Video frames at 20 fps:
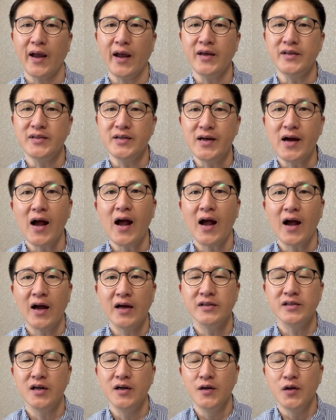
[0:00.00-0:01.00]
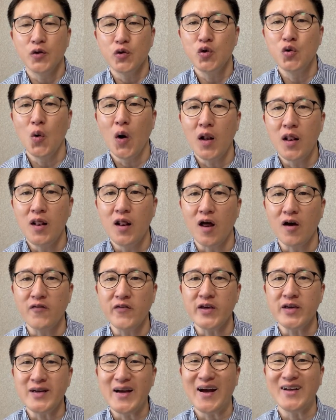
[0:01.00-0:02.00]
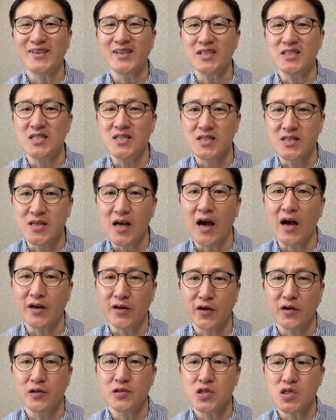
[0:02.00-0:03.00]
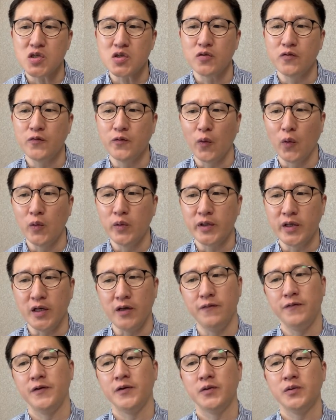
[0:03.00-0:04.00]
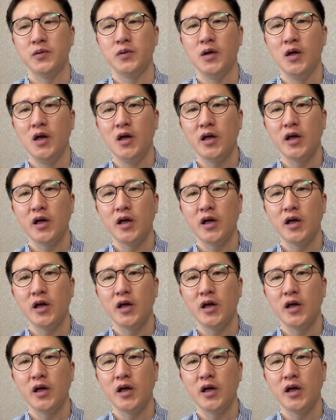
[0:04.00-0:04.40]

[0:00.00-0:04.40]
And God, your loving God, desires to forgive you.